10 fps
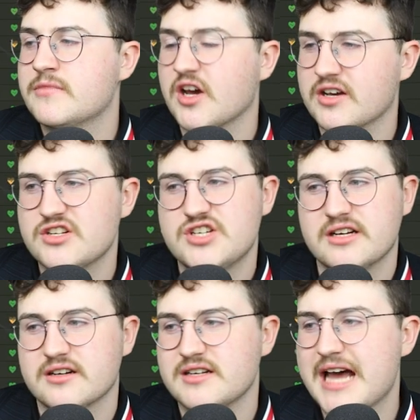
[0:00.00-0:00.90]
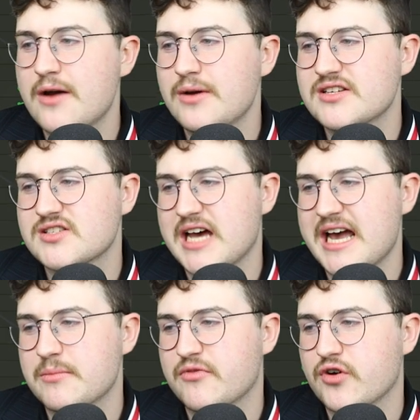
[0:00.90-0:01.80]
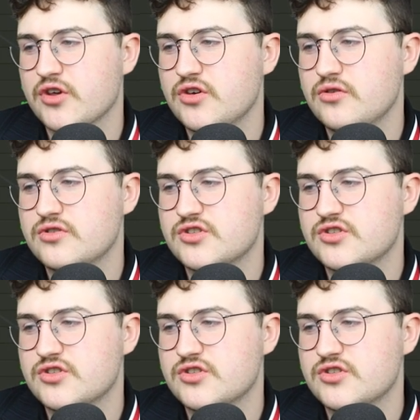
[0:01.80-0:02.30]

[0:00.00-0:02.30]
Duncan Shearer. Now it's time for you